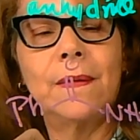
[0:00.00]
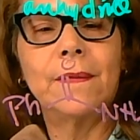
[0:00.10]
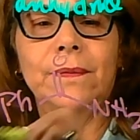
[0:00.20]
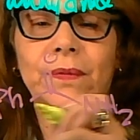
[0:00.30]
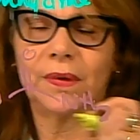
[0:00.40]

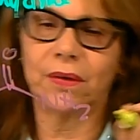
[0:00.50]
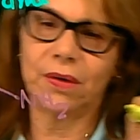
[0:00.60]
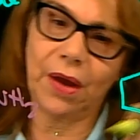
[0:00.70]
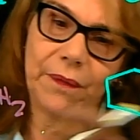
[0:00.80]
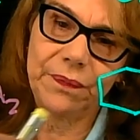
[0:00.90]
So now,
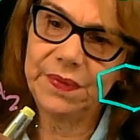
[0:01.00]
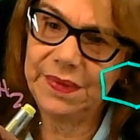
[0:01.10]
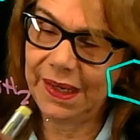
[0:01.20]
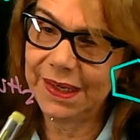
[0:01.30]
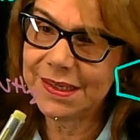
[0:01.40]

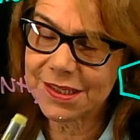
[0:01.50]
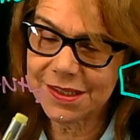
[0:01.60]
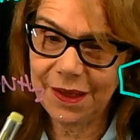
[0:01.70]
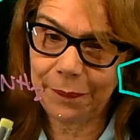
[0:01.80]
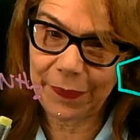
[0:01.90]
the
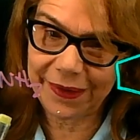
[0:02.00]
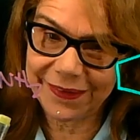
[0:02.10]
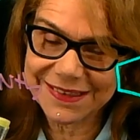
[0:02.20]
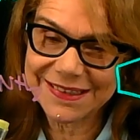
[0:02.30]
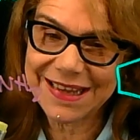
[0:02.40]

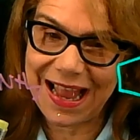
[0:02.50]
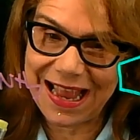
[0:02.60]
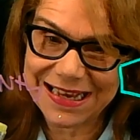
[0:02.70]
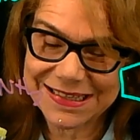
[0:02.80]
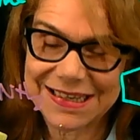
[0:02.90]
parent
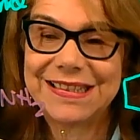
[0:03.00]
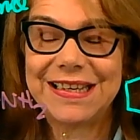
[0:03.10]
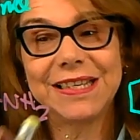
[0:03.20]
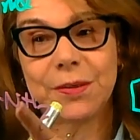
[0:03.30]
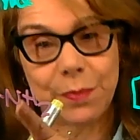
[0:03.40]
acid is
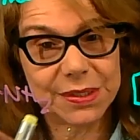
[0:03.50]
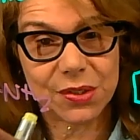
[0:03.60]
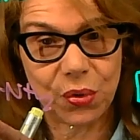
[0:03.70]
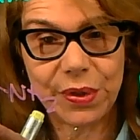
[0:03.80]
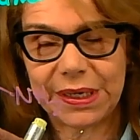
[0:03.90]

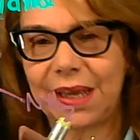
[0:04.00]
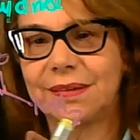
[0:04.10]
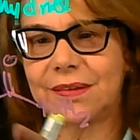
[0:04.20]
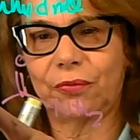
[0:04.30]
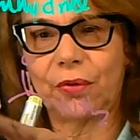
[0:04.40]
benzoic acid.
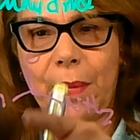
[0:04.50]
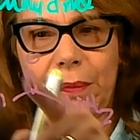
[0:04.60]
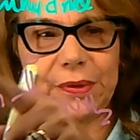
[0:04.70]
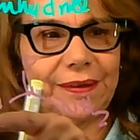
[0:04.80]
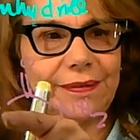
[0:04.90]
Remember,
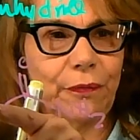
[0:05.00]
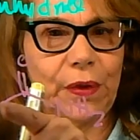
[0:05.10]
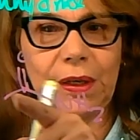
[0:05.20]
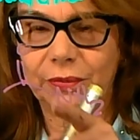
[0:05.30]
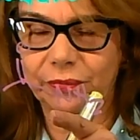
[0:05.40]
that's a phenyl
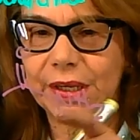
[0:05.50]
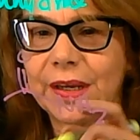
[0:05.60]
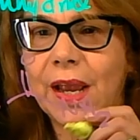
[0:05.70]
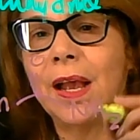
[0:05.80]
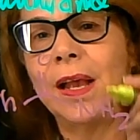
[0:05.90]
ring.
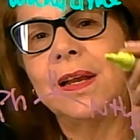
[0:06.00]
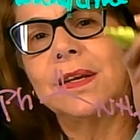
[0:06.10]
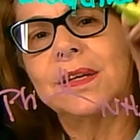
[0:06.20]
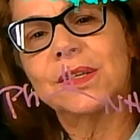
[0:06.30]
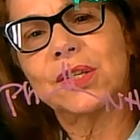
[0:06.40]

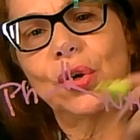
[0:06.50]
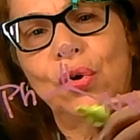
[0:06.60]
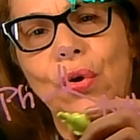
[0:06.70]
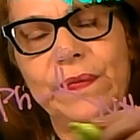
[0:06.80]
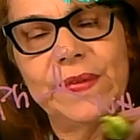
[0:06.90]
So
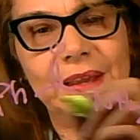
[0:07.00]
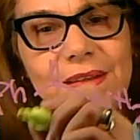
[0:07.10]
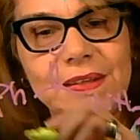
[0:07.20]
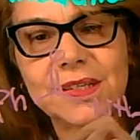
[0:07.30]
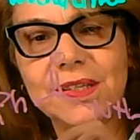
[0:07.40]
then this
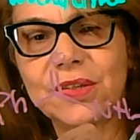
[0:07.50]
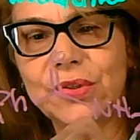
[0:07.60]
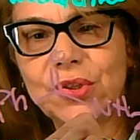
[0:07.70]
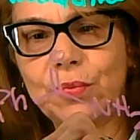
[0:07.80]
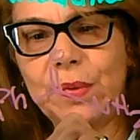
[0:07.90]
is going to
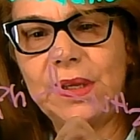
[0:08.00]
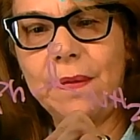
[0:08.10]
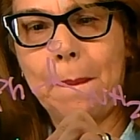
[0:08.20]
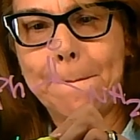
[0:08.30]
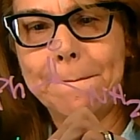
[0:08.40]
be
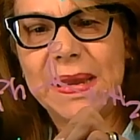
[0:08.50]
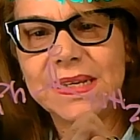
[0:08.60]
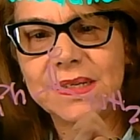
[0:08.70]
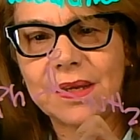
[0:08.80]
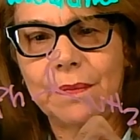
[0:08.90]

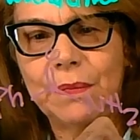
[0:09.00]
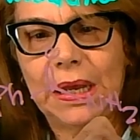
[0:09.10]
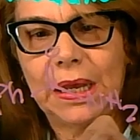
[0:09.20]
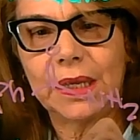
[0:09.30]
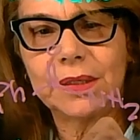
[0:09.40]

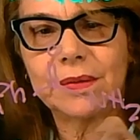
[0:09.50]
benzamide.